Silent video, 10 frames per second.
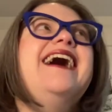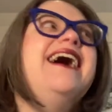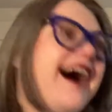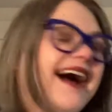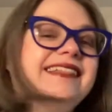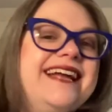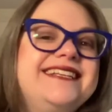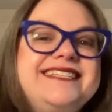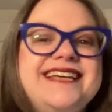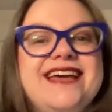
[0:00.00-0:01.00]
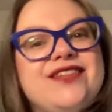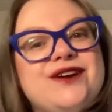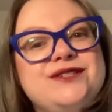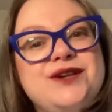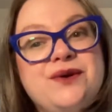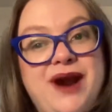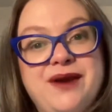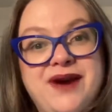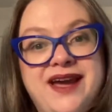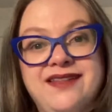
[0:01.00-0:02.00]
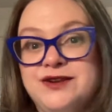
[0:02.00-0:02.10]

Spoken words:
I like to say there's no right way,